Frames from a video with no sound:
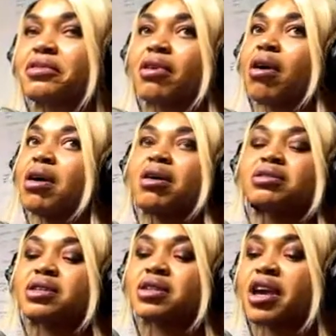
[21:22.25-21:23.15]
All
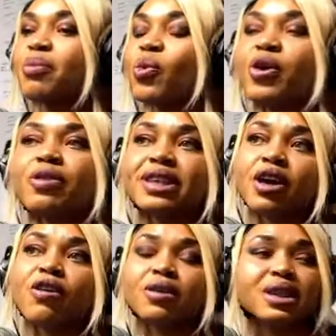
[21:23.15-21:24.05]
the same.
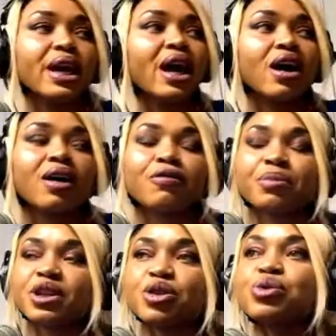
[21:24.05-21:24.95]
They have
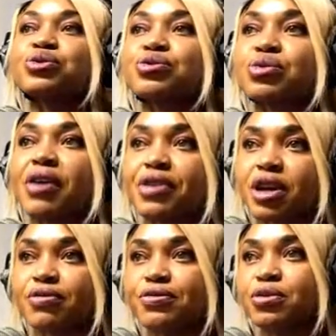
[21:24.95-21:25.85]
been used to
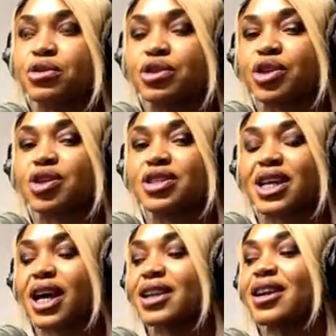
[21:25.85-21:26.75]
African food, just
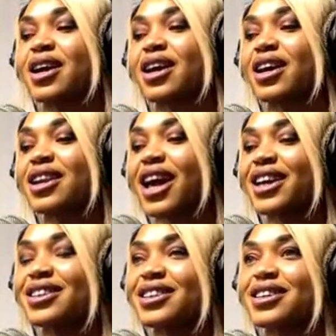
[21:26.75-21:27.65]
that,
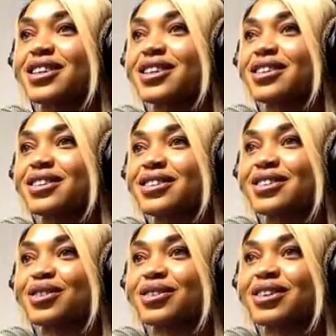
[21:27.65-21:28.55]
like the
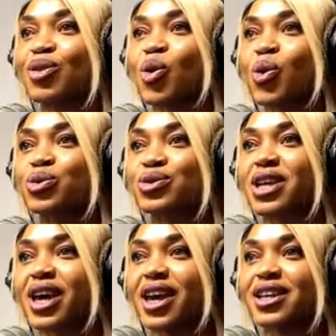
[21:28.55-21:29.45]
goat's
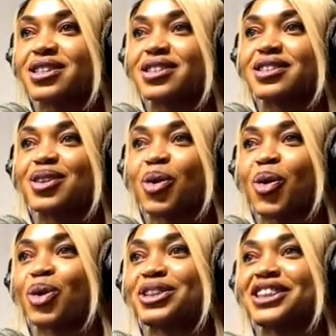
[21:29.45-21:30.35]
head
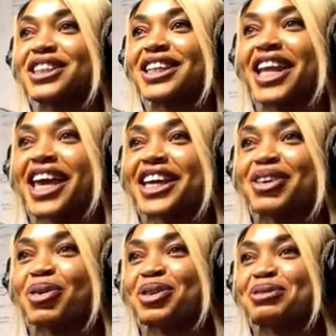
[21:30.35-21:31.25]
or the leg
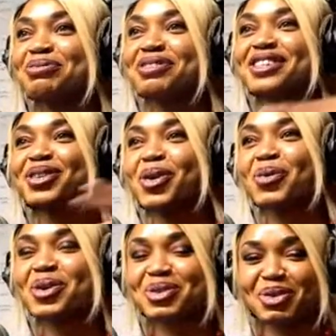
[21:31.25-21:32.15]
or the feet or
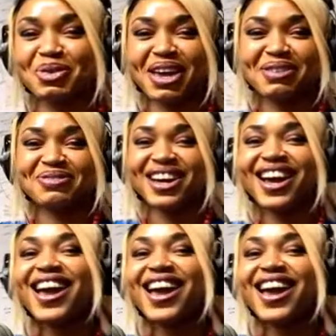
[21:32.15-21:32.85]
whatsoever.